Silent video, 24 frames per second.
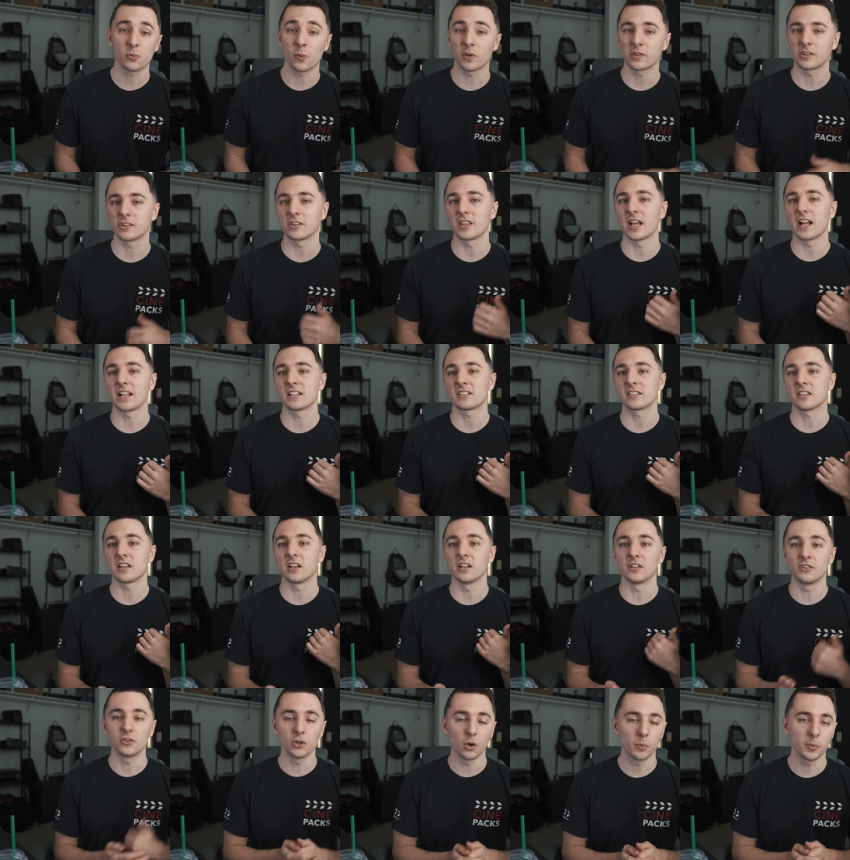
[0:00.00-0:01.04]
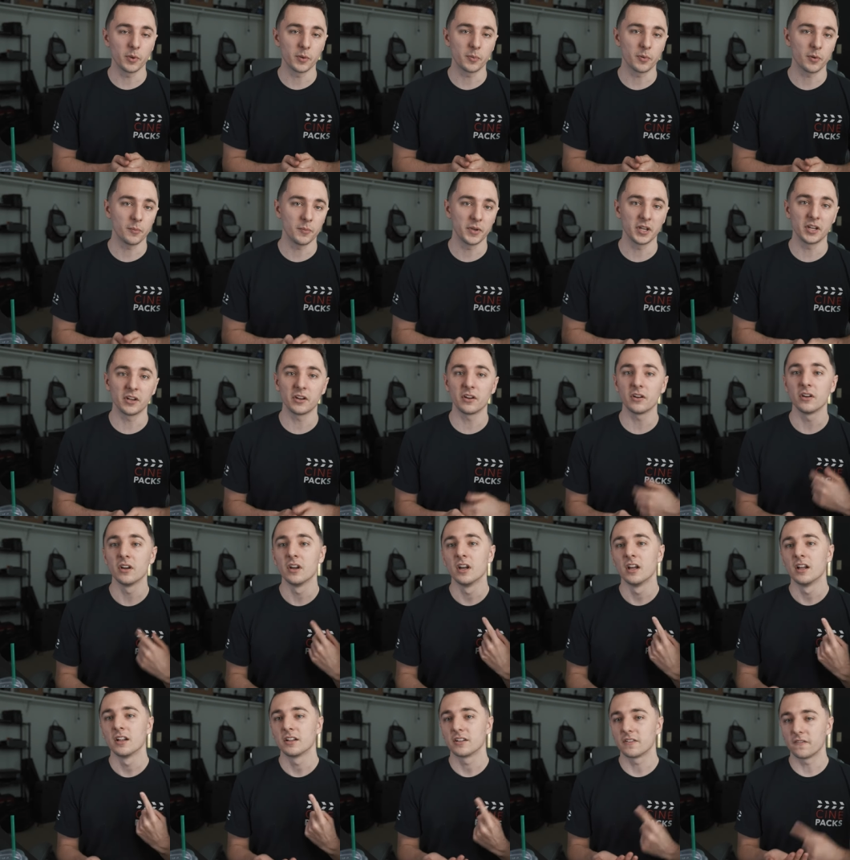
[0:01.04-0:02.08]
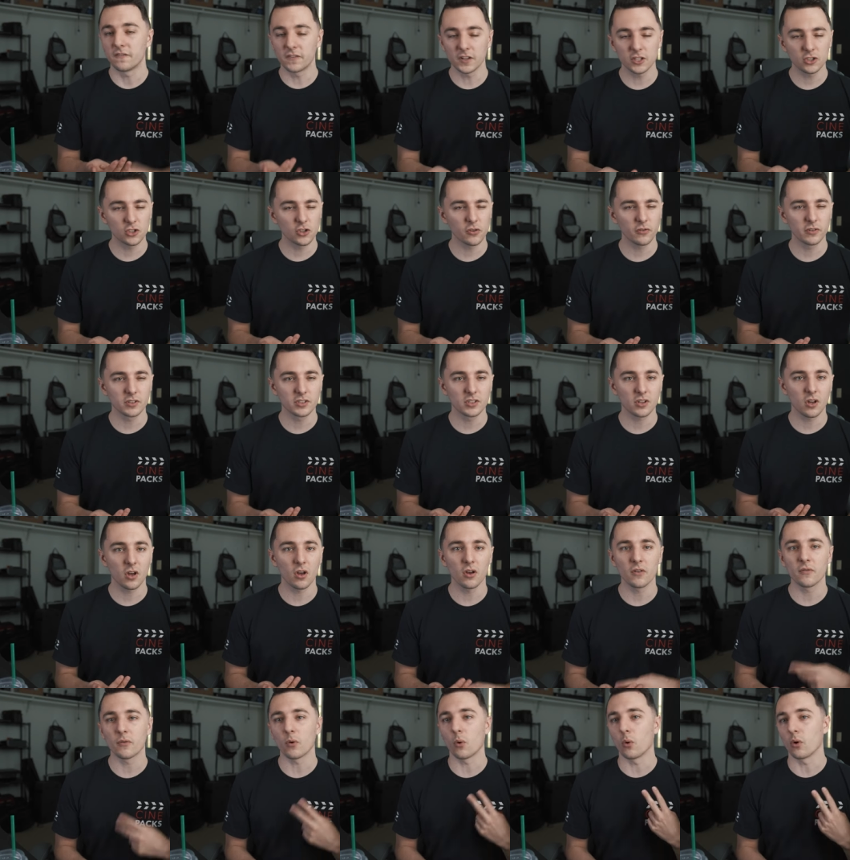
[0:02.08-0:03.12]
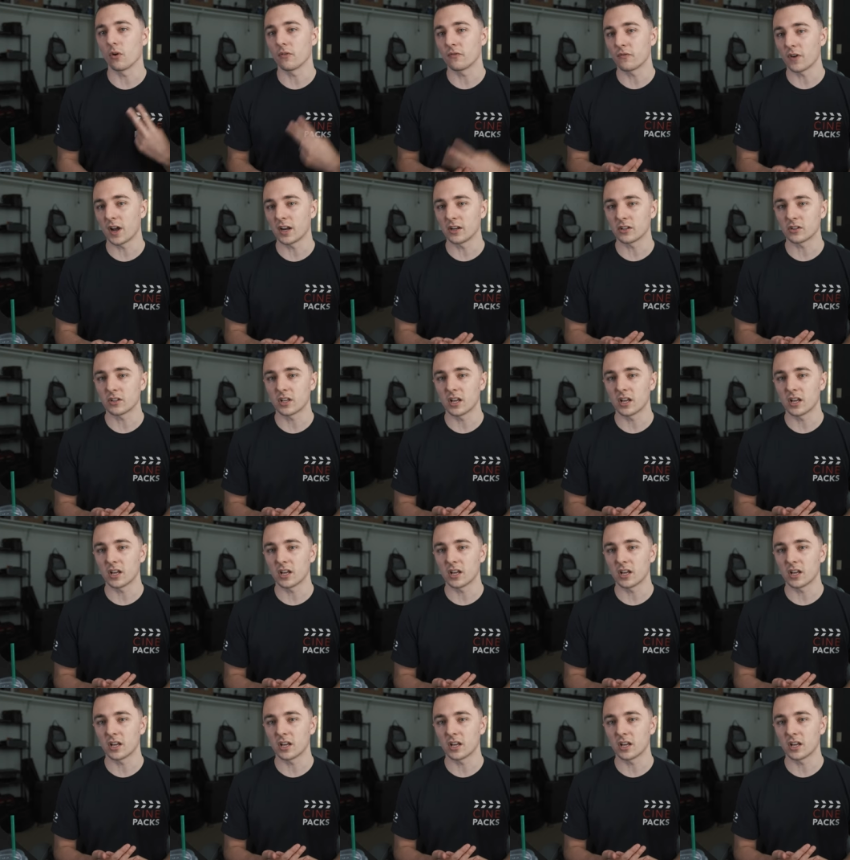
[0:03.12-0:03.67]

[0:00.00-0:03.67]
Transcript: whether that's Adobe Premiere, DaVinci Resolve, or Final